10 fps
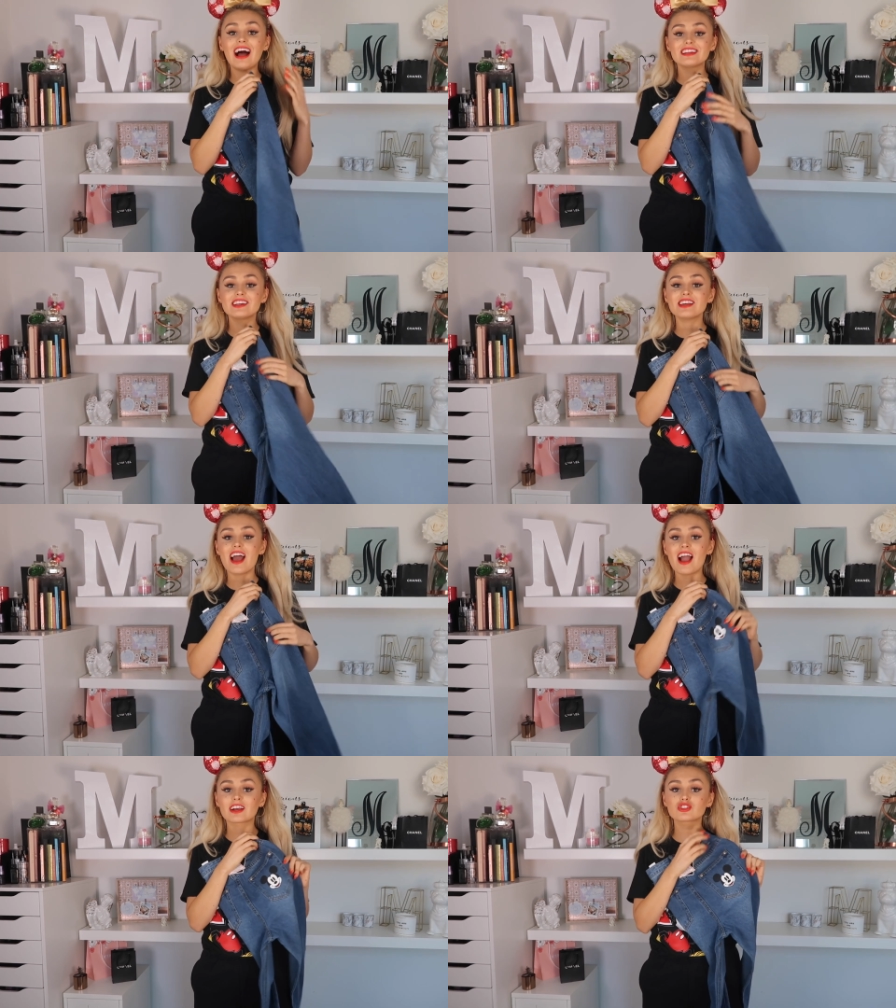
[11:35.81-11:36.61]

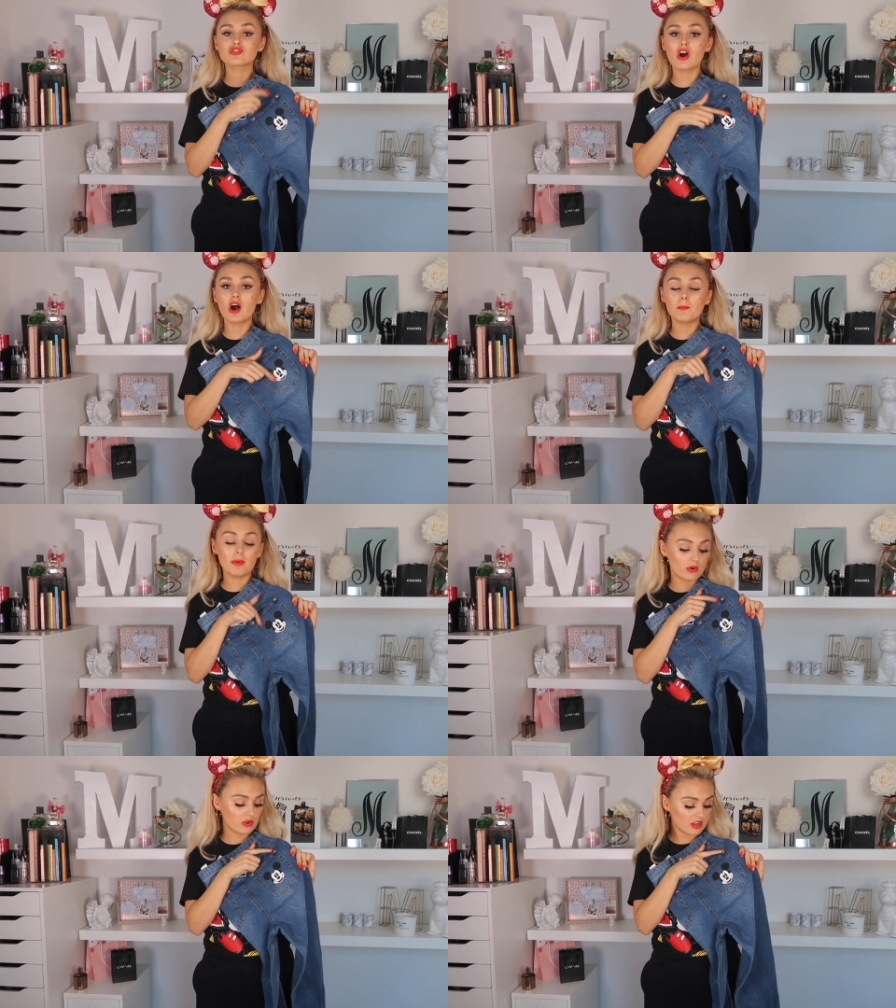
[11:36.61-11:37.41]
added extra
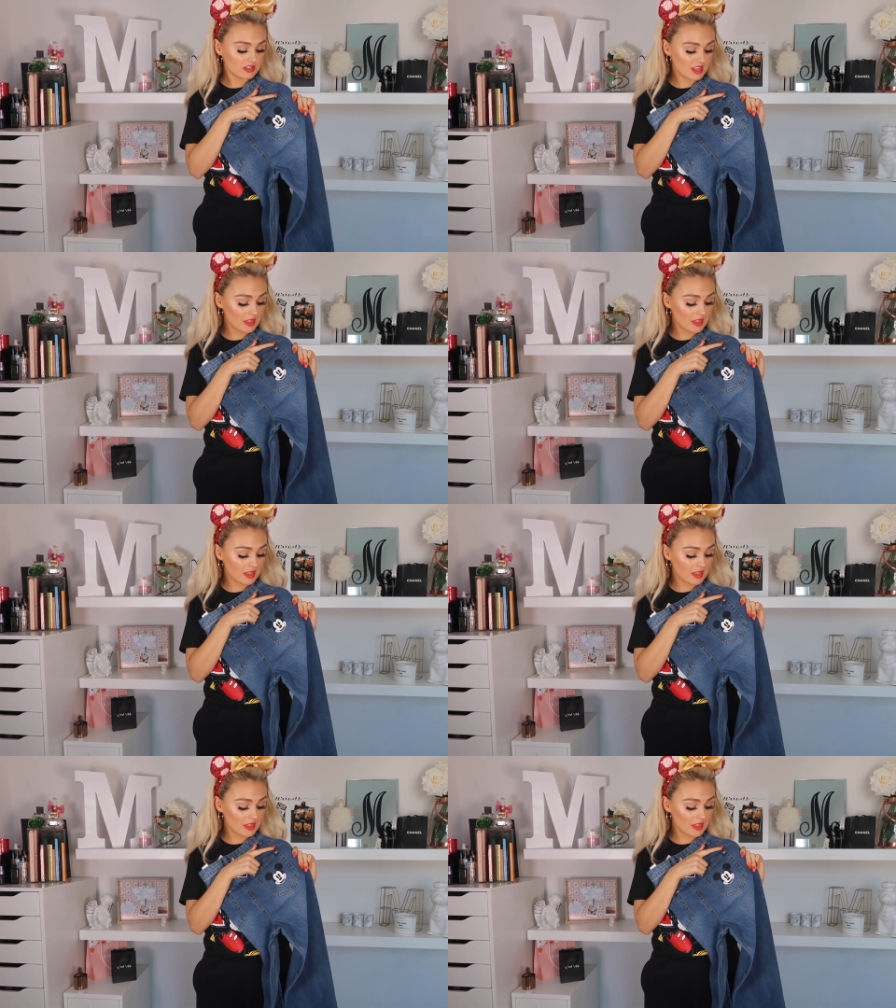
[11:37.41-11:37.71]
bonus